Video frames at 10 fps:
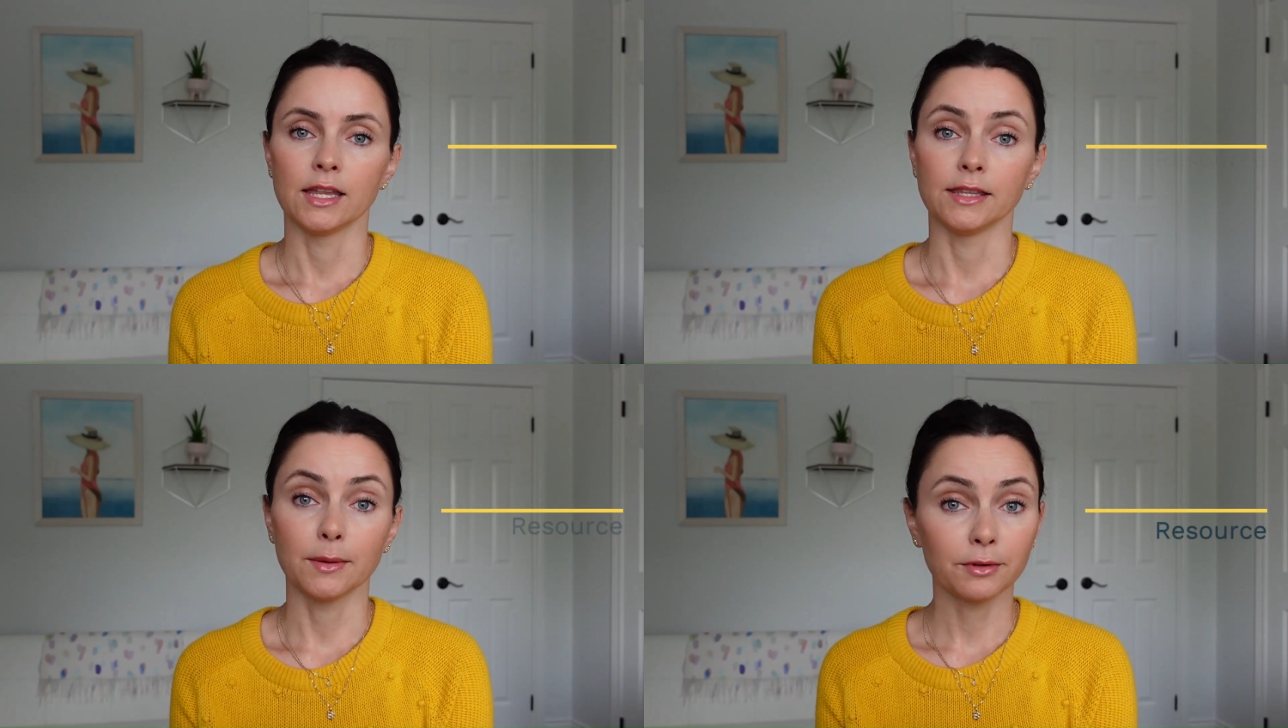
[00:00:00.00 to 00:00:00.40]

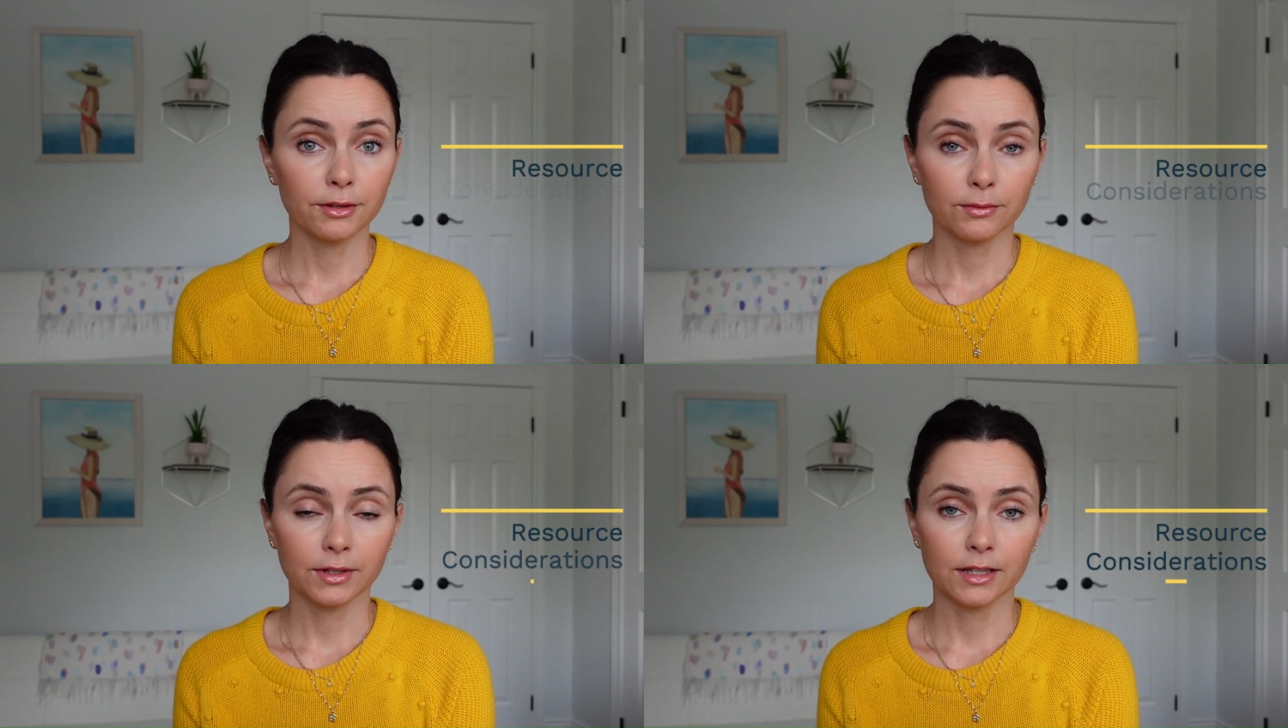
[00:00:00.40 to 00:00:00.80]
Number
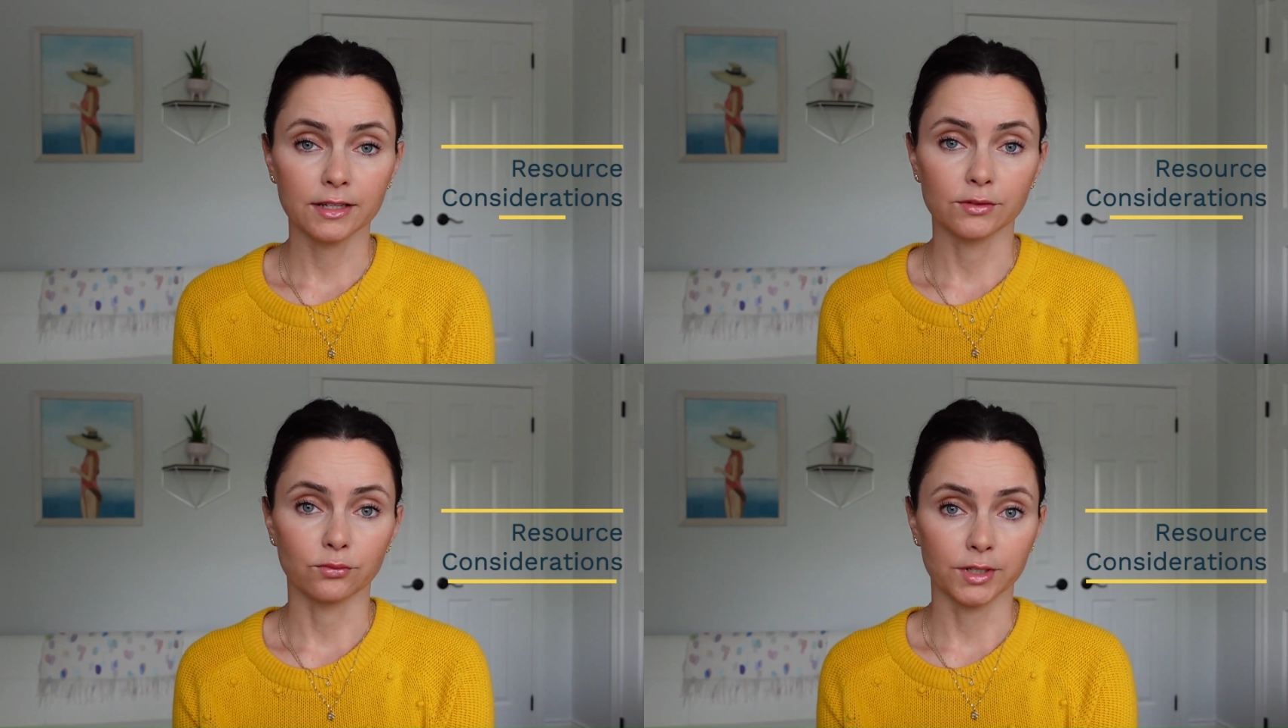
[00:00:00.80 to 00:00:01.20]
three
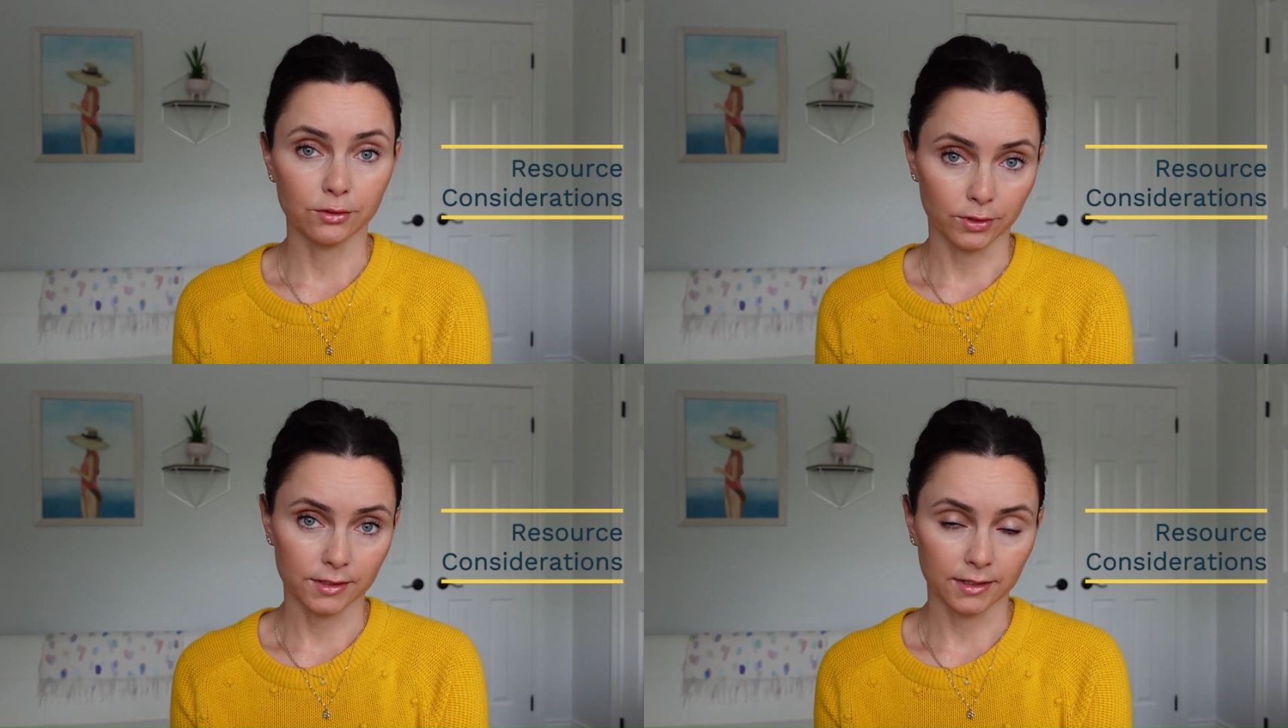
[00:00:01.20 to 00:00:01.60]
is
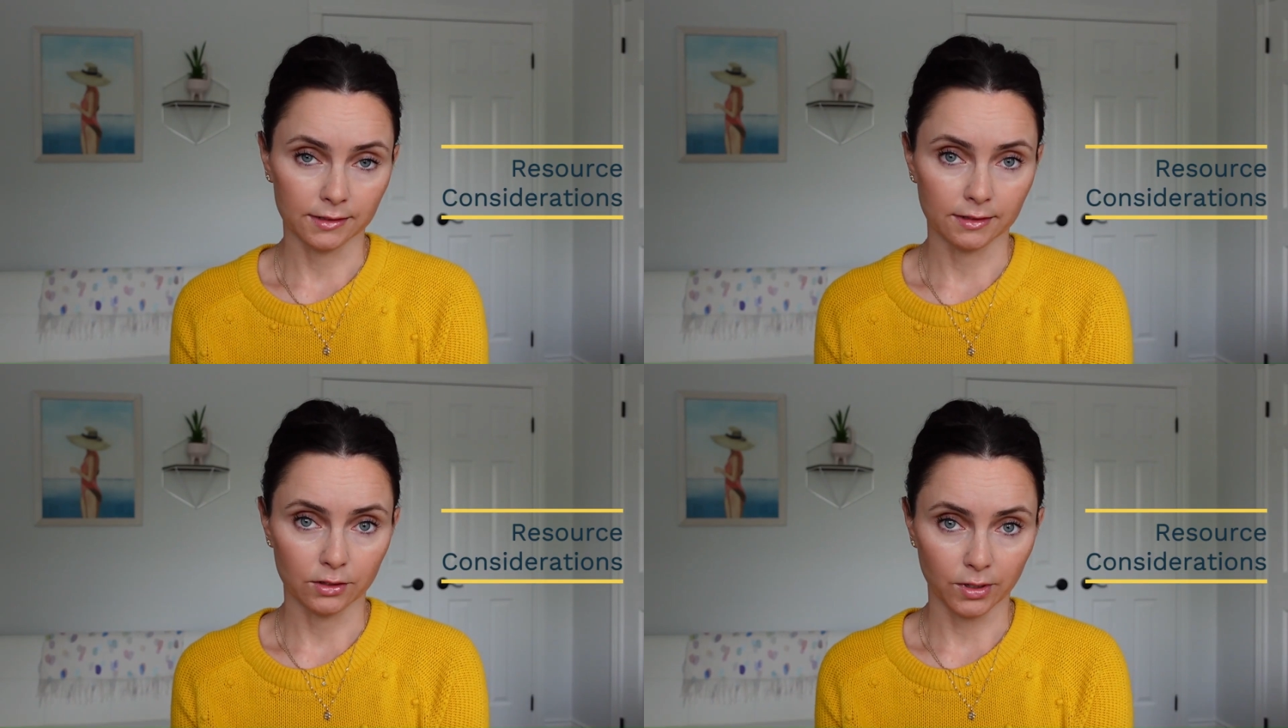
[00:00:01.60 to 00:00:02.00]
resource
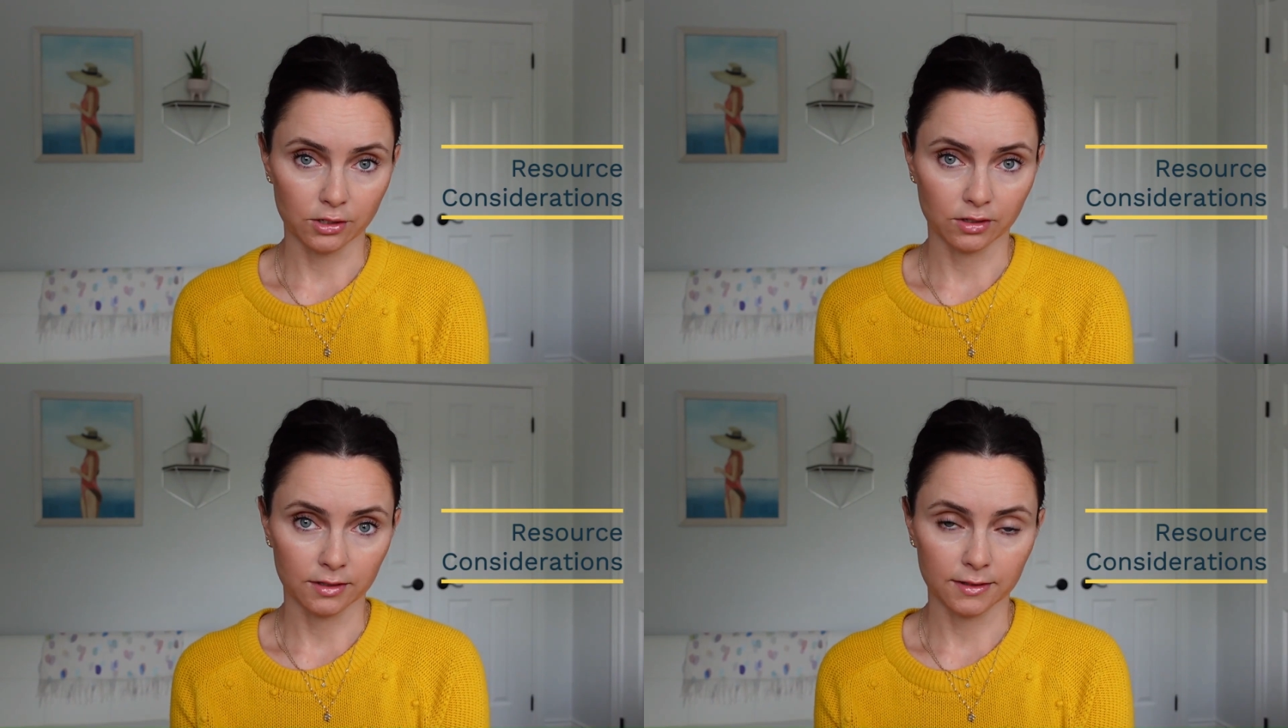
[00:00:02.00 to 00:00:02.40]

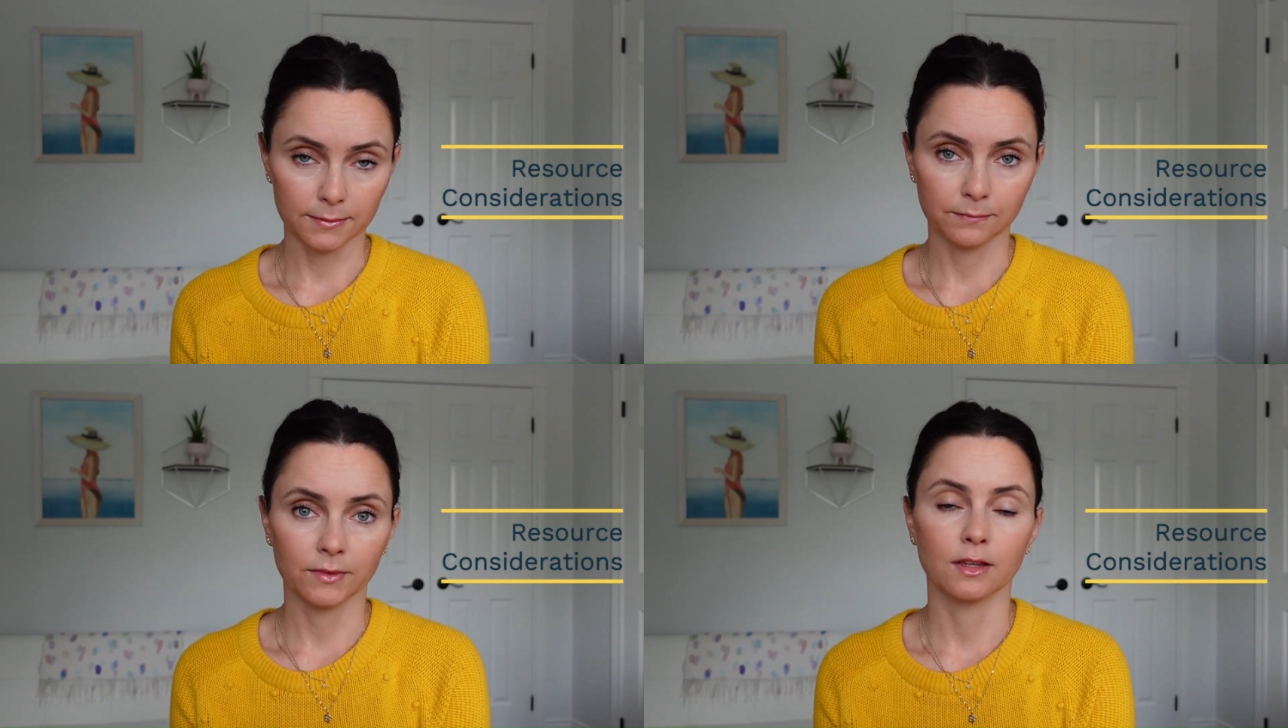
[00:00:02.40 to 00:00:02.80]
considerations.
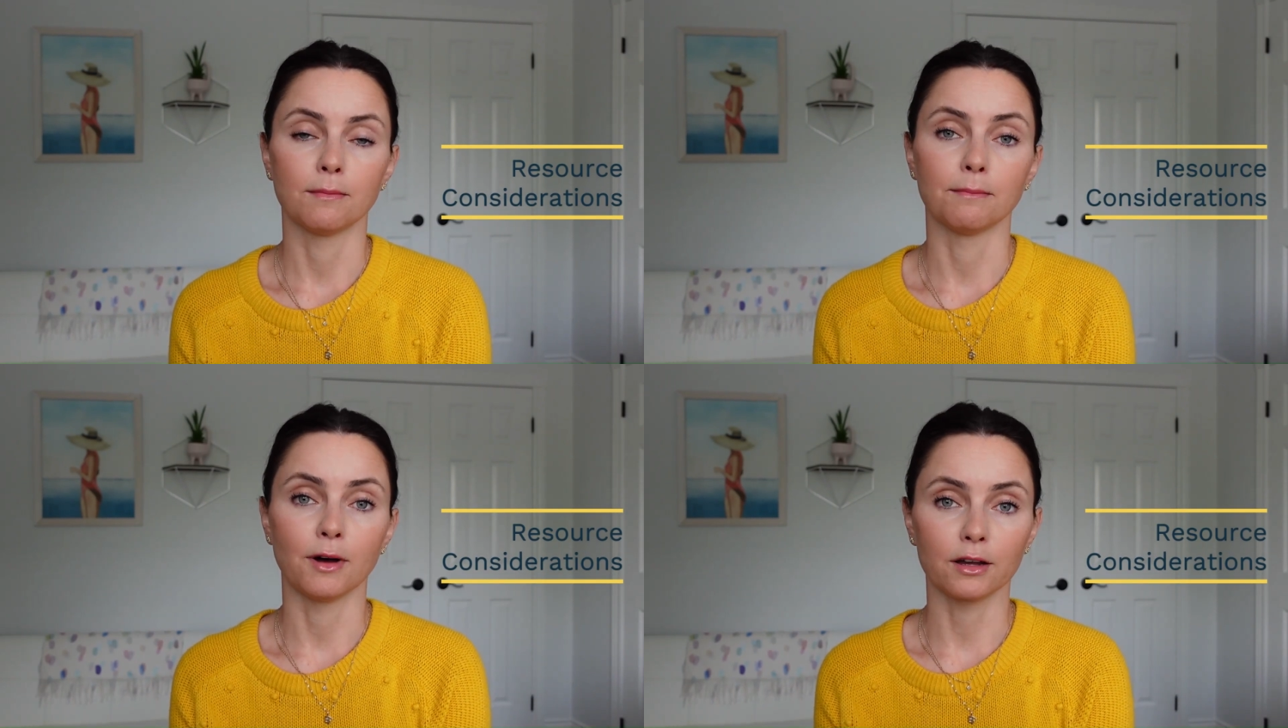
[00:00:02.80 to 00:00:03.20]

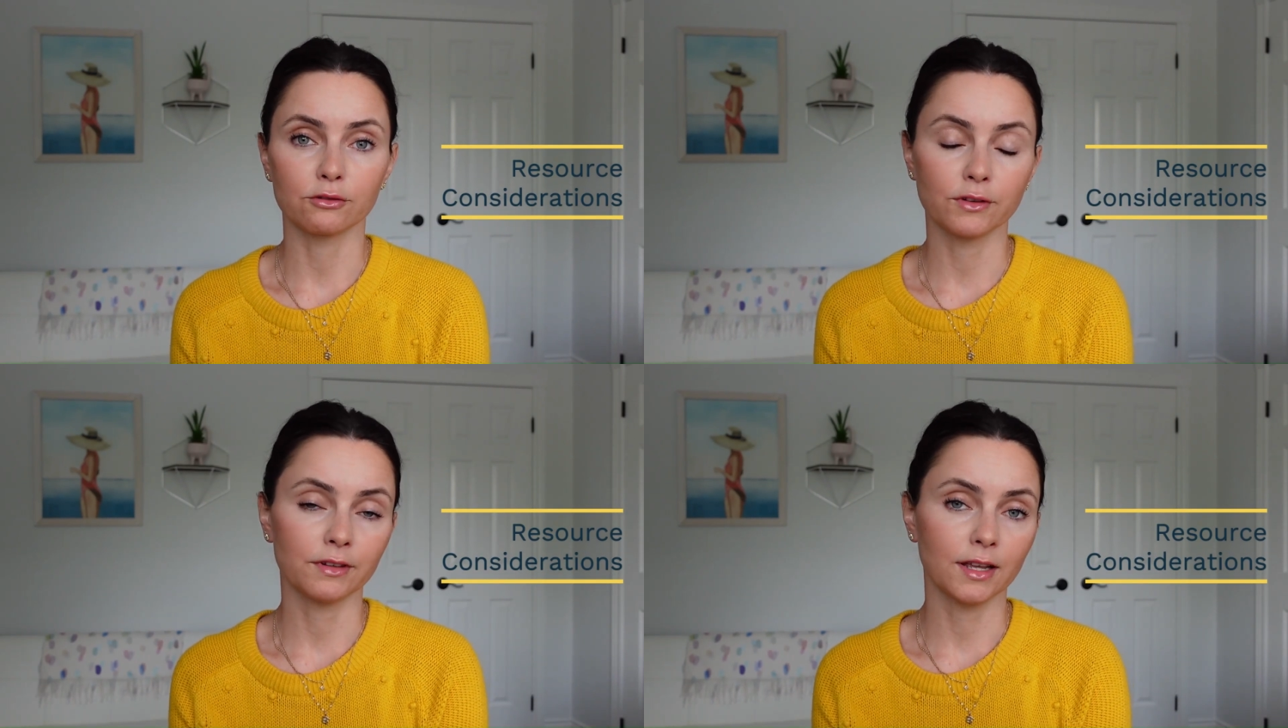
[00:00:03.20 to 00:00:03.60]
Model-driven